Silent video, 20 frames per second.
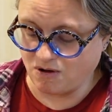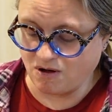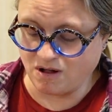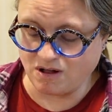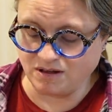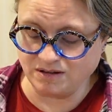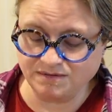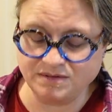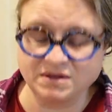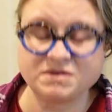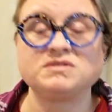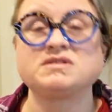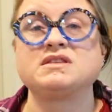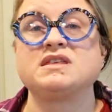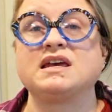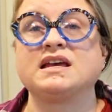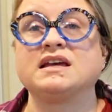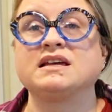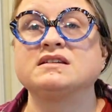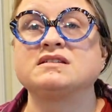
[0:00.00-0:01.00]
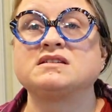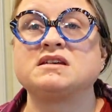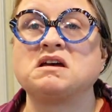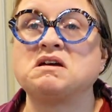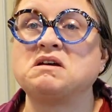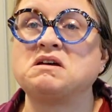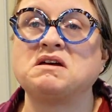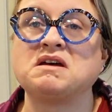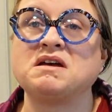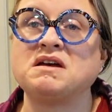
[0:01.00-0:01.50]
All of those things,
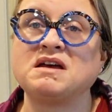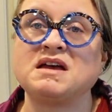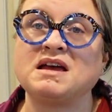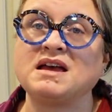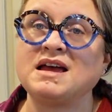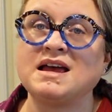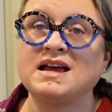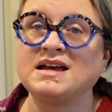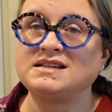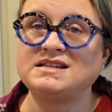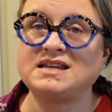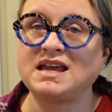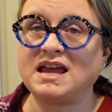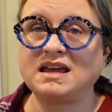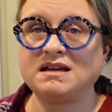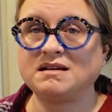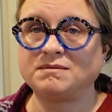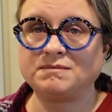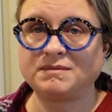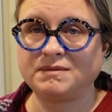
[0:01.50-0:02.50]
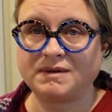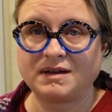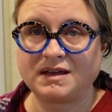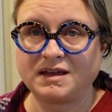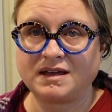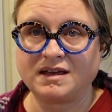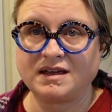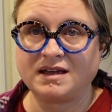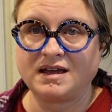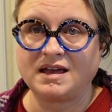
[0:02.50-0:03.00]
take them
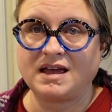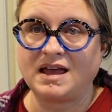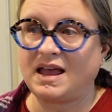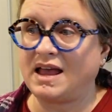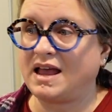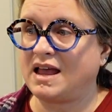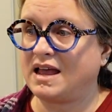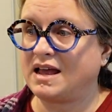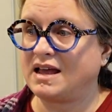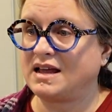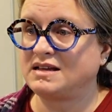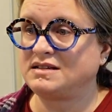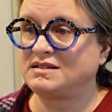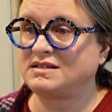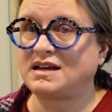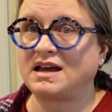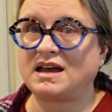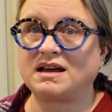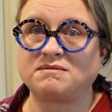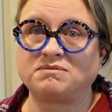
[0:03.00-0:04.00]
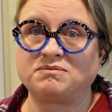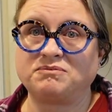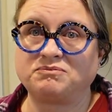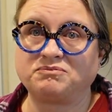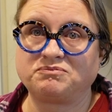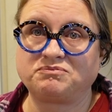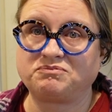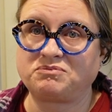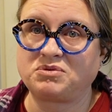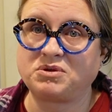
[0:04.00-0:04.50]
and
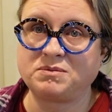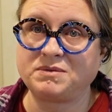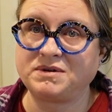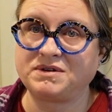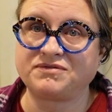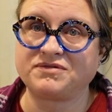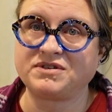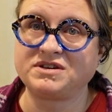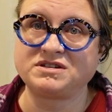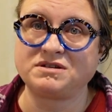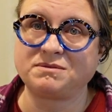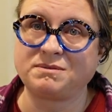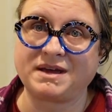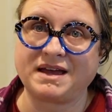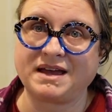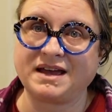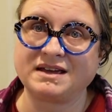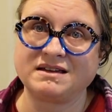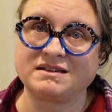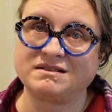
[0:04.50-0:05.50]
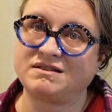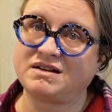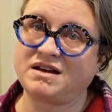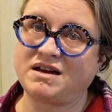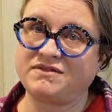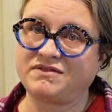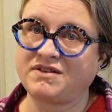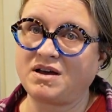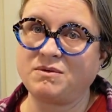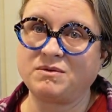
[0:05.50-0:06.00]
put them in a freezer bag.
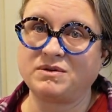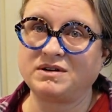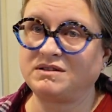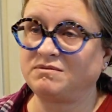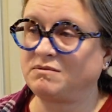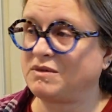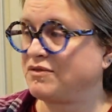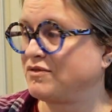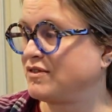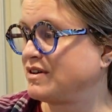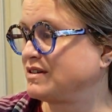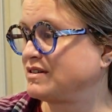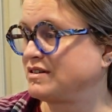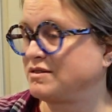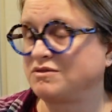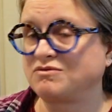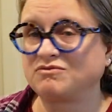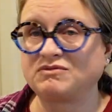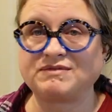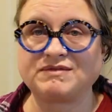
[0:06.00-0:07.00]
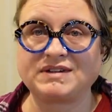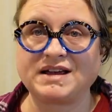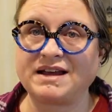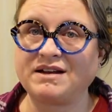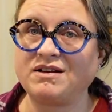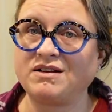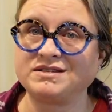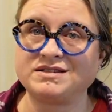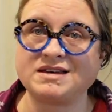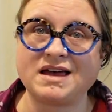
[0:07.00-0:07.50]
I've got one in my freezer at
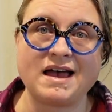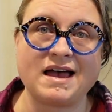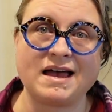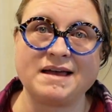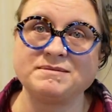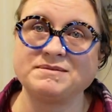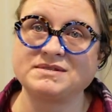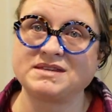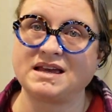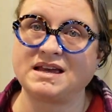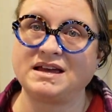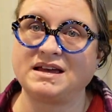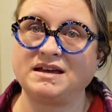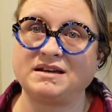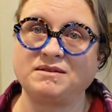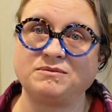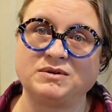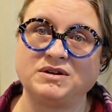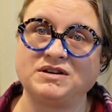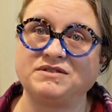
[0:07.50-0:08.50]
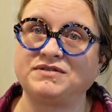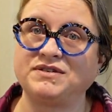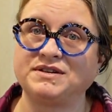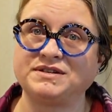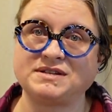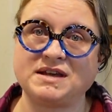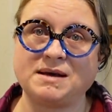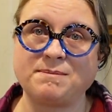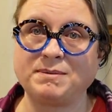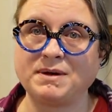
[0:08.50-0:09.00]
all times, and when it
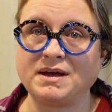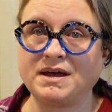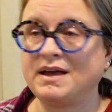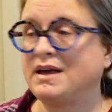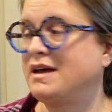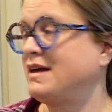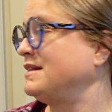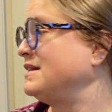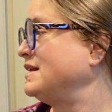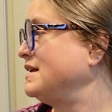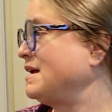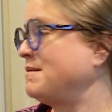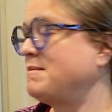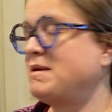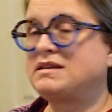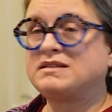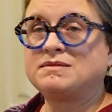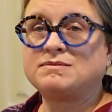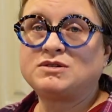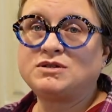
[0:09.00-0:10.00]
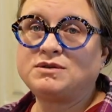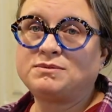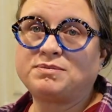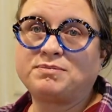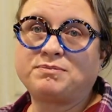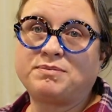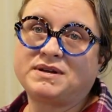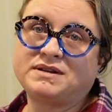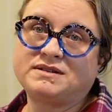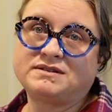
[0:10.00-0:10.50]
fills up, then I make some soup.
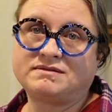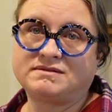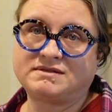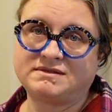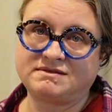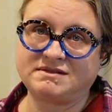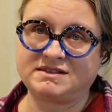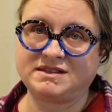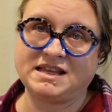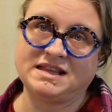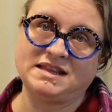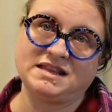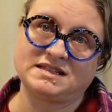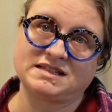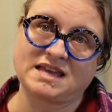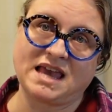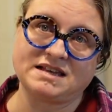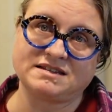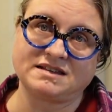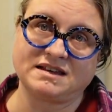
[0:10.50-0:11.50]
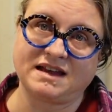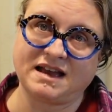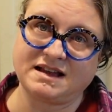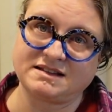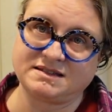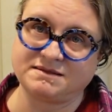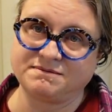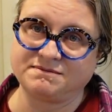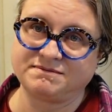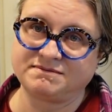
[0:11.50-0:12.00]
But in this case, I had
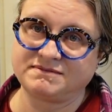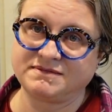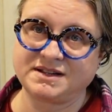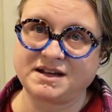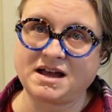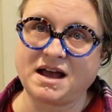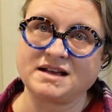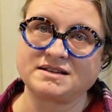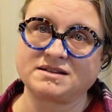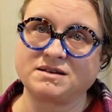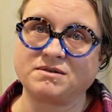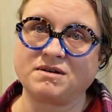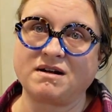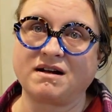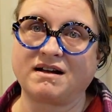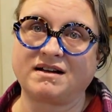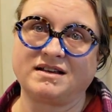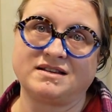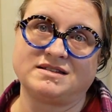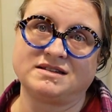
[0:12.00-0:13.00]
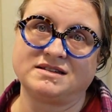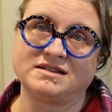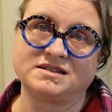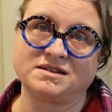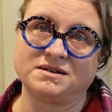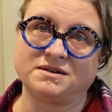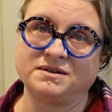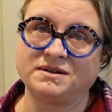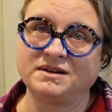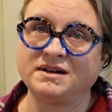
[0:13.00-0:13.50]
some Costco carcasses,
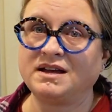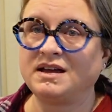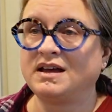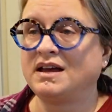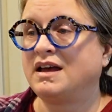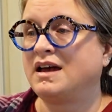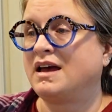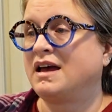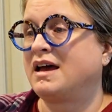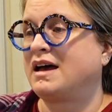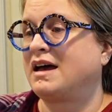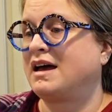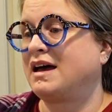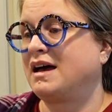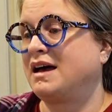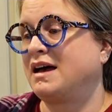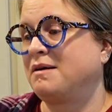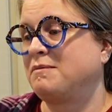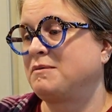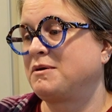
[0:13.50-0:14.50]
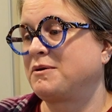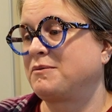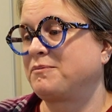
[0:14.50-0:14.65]
so I'm